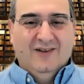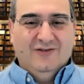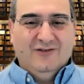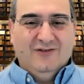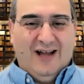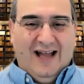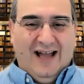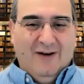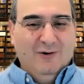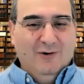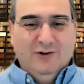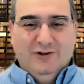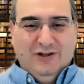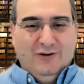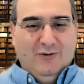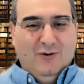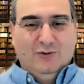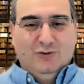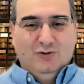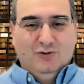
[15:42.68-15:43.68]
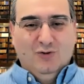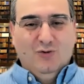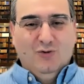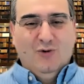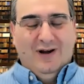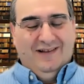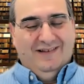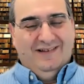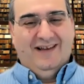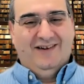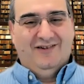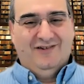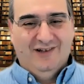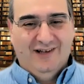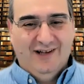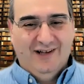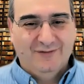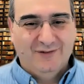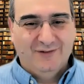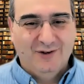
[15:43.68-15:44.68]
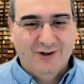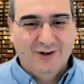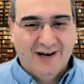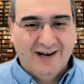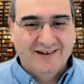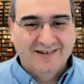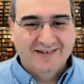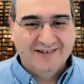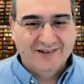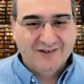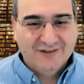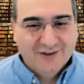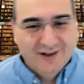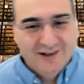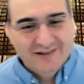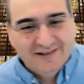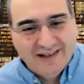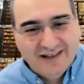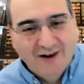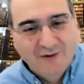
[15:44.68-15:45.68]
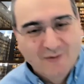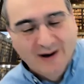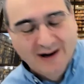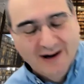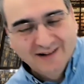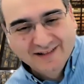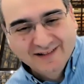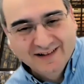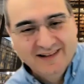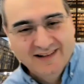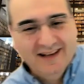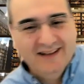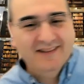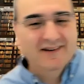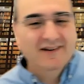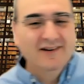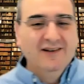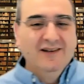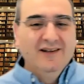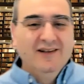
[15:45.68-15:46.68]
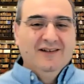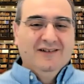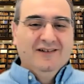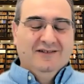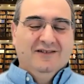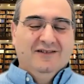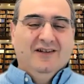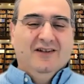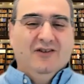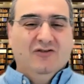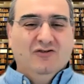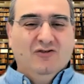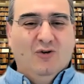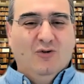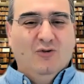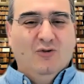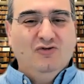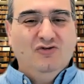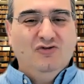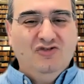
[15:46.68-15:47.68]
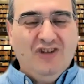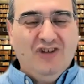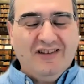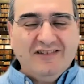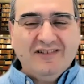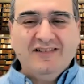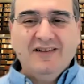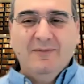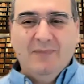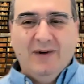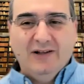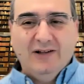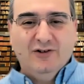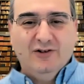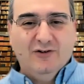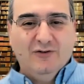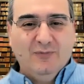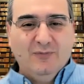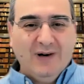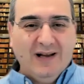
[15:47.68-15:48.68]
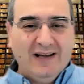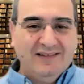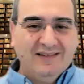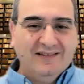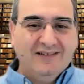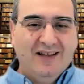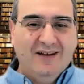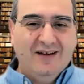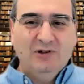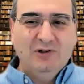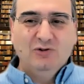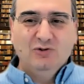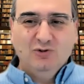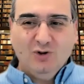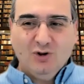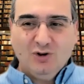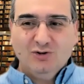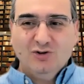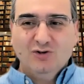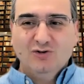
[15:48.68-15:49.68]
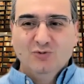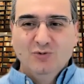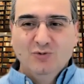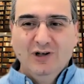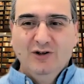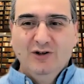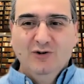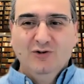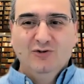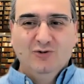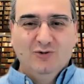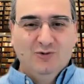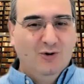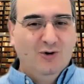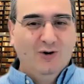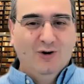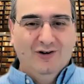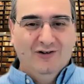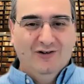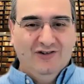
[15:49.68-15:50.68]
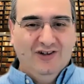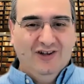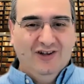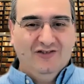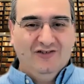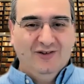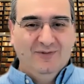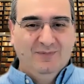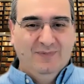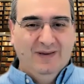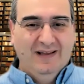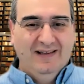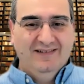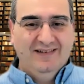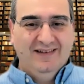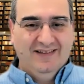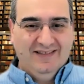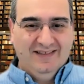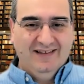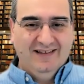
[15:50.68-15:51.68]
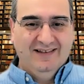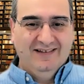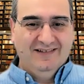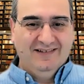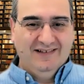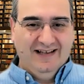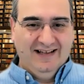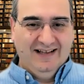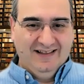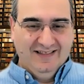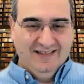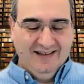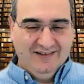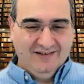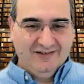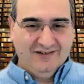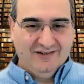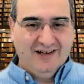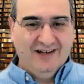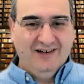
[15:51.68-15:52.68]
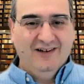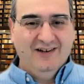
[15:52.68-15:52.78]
So I wanted to go two ways actually after your answer. So let's try one and then the other. So just as a matter of practice, I mean, doctors will use Google search and basic things like this, right?